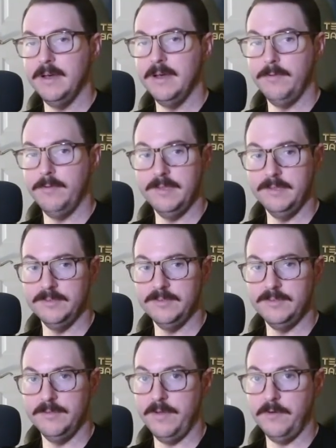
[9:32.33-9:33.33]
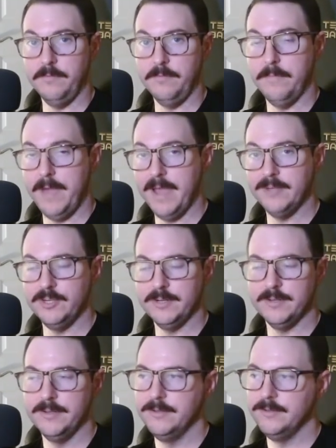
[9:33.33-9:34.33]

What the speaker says: with his developer magic.